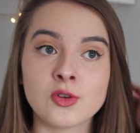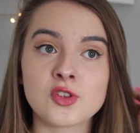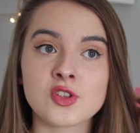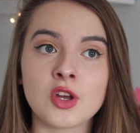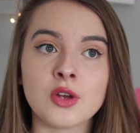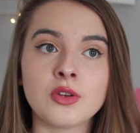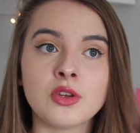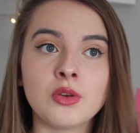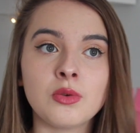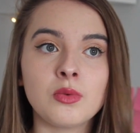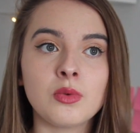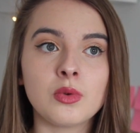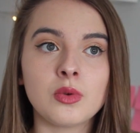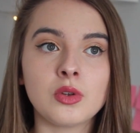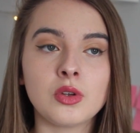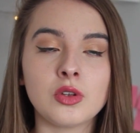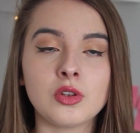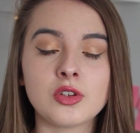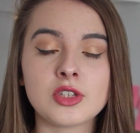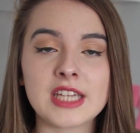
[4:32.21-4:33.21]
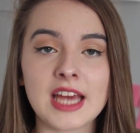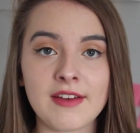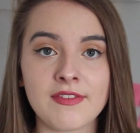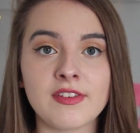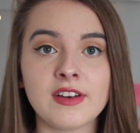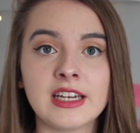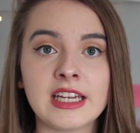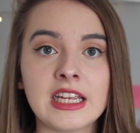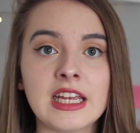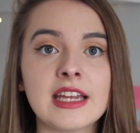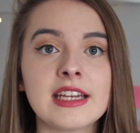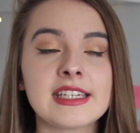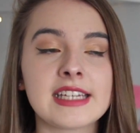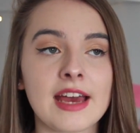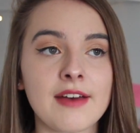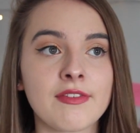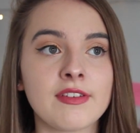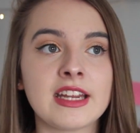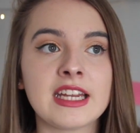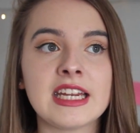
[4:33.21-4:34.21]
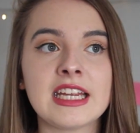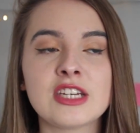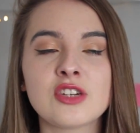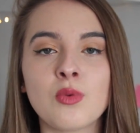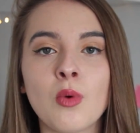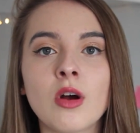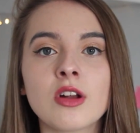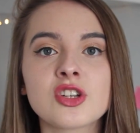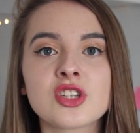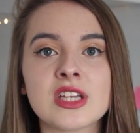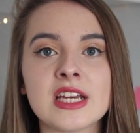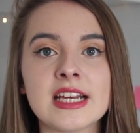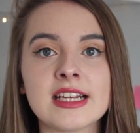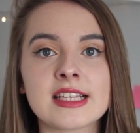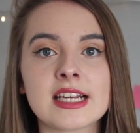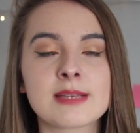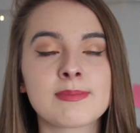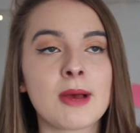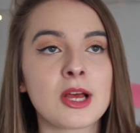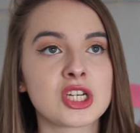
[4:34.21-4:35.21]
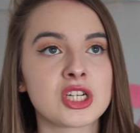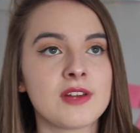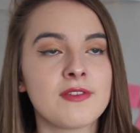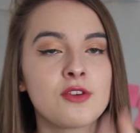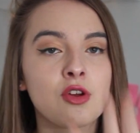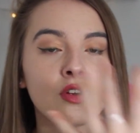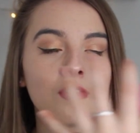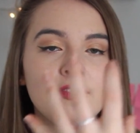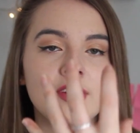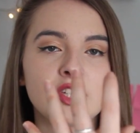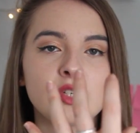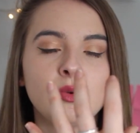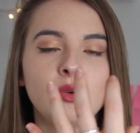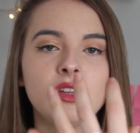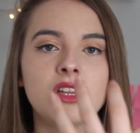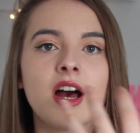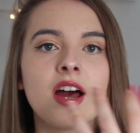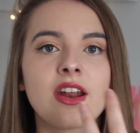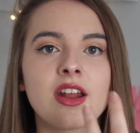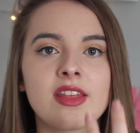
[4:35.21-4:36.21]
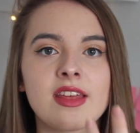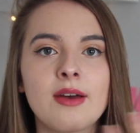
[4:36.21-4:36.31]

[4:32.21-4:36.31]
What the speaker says: So you definitely need to watch these, especially if you're a visual learner.